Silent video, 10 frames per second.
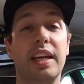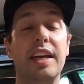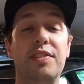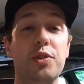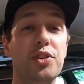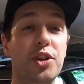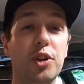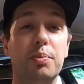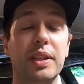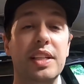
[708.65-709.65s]
If you
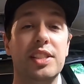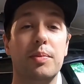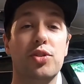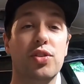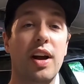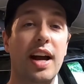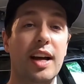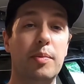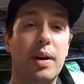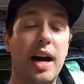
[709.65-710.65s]
do, please
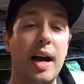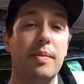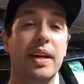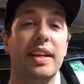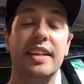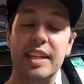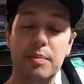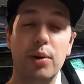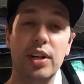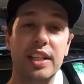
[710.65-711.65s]
subscribe. I'm gonna
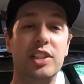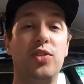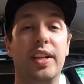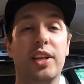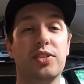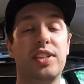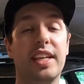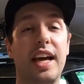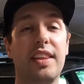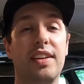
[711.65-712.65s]
keep putting these videos
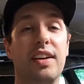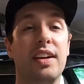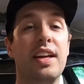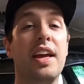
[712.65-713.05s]
together.